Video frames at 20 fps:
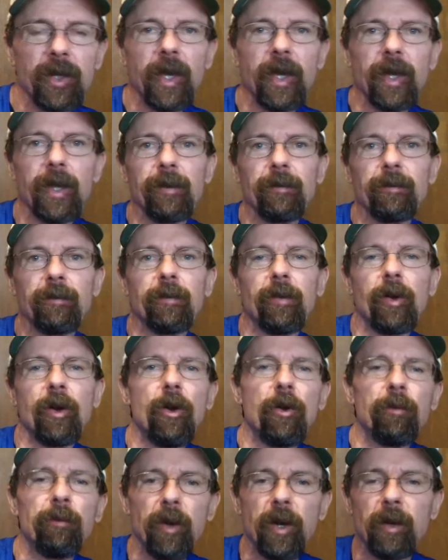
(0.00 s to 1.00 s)
Cave.
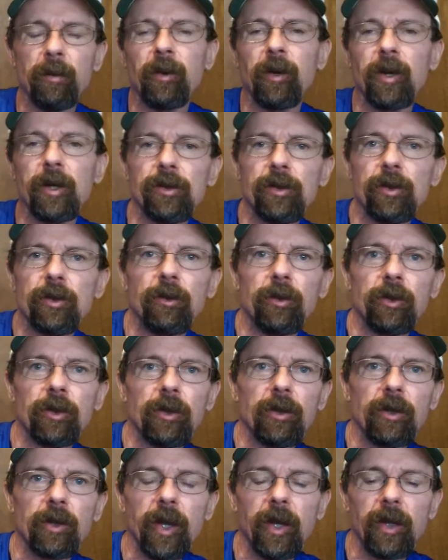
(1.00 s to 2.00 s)
Hope everybody's doing
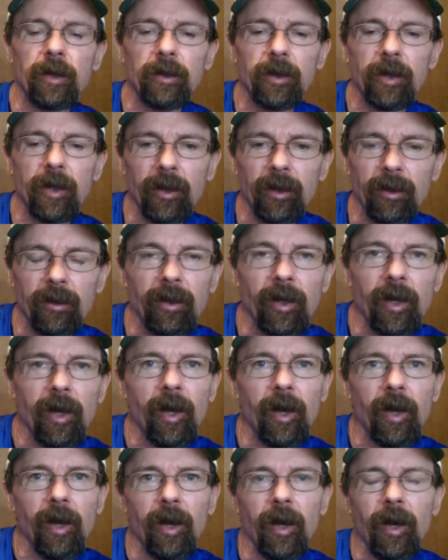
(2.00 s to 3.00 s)
good out there.
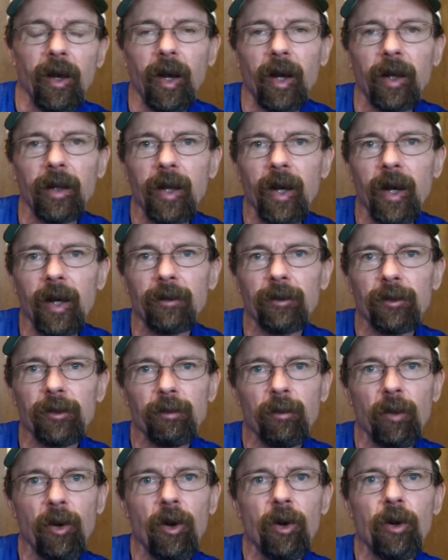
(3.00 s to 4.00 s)
I got a
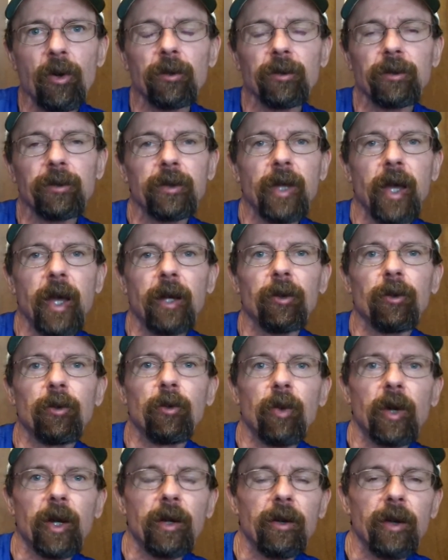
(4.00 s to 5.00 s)
small tackle
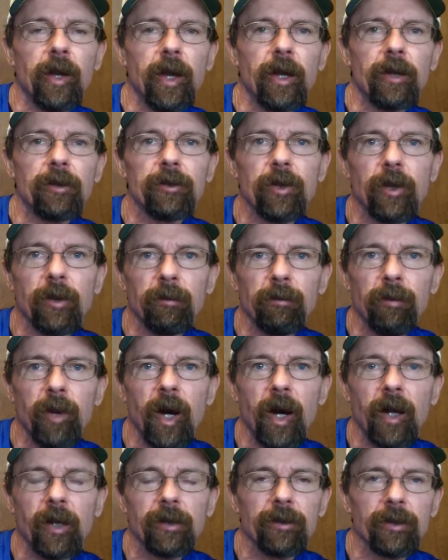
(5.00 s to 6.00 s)
warehouse
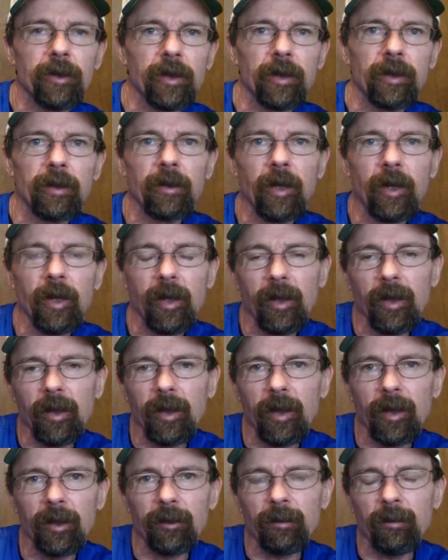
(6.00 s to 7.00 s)
unboxing.
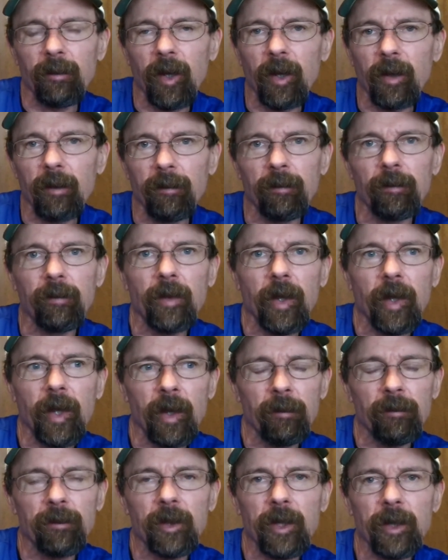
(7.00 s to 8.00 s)
It's my
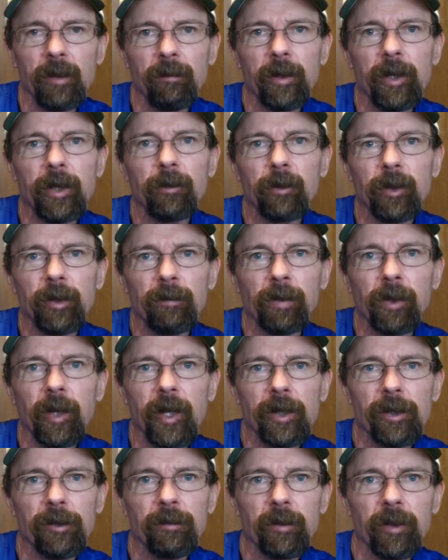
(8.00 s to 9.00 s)
MTB
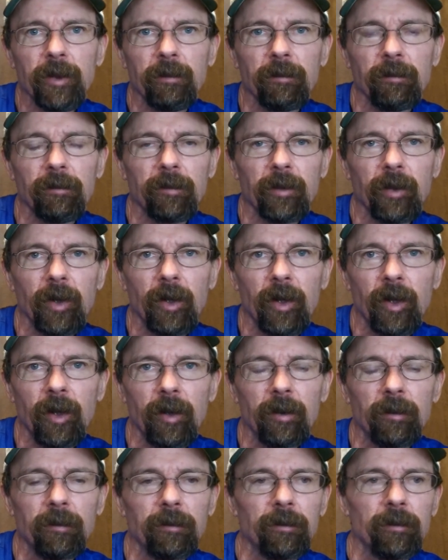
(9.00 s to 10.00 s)
replacement.
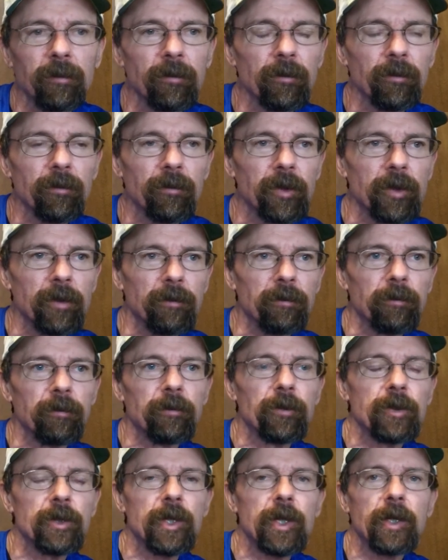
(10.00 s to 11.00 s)
If you've
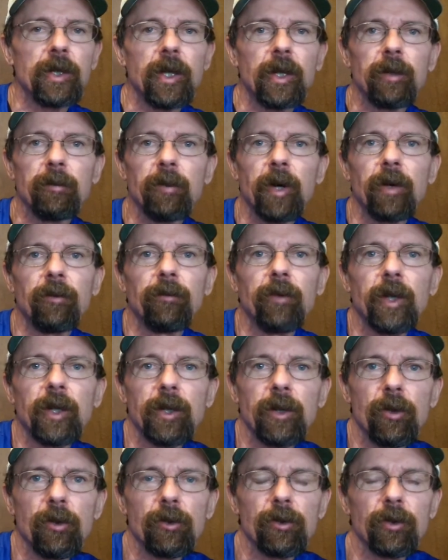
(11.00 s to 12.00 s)
seen any of my
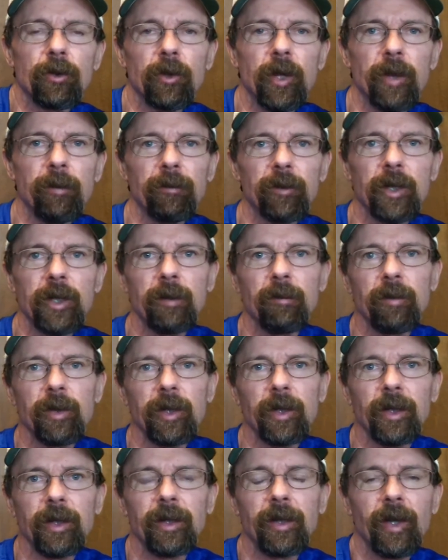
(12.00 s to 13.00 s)
videos on
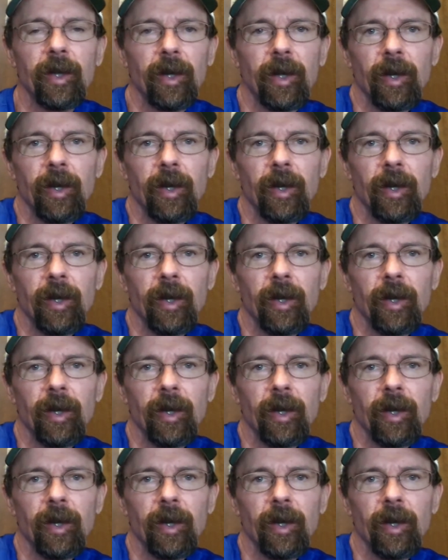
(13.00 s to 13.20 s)
MTB,